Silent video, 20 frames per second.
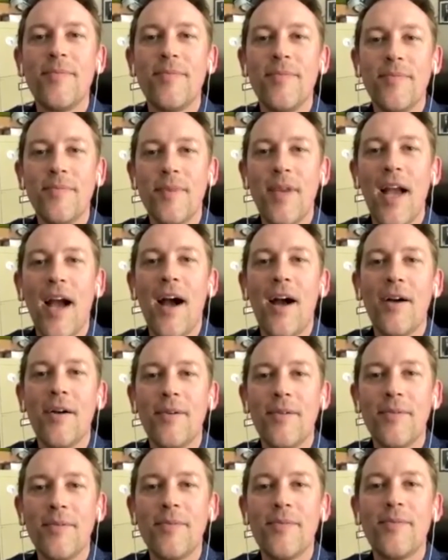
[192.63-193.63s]

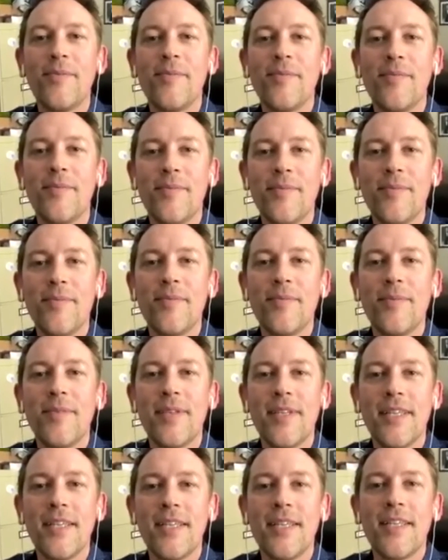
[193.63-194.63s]

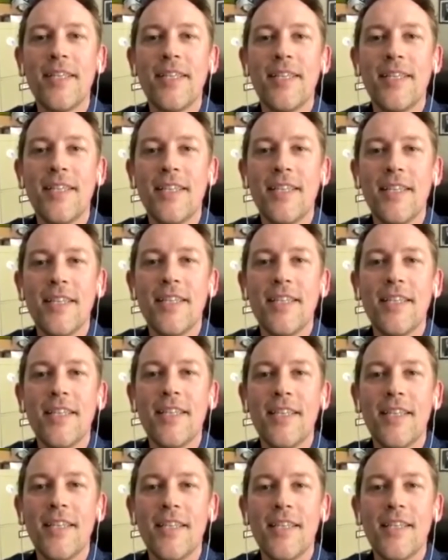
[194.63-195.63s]

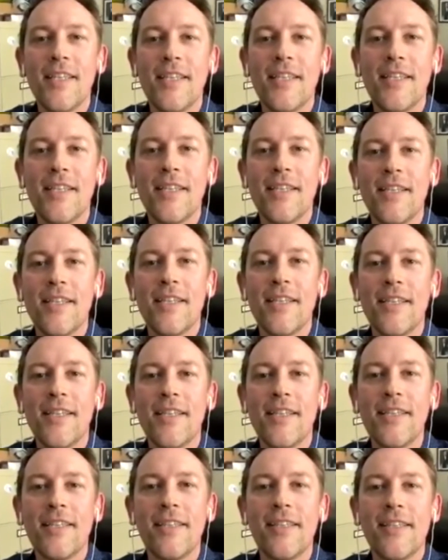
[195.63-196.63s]

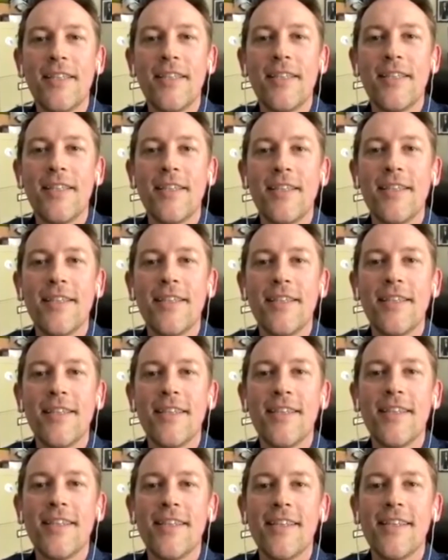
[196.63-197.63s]

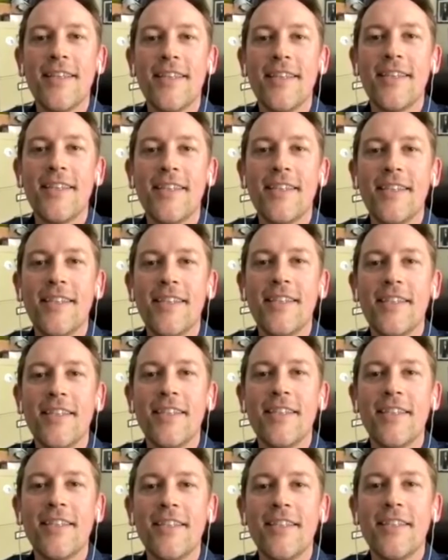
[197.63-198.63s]

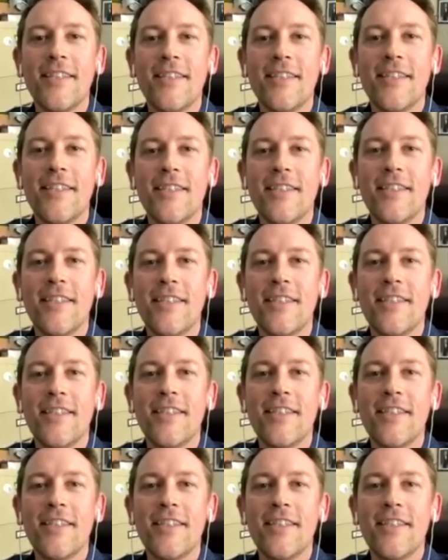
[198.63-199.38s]
This person isn't speaking.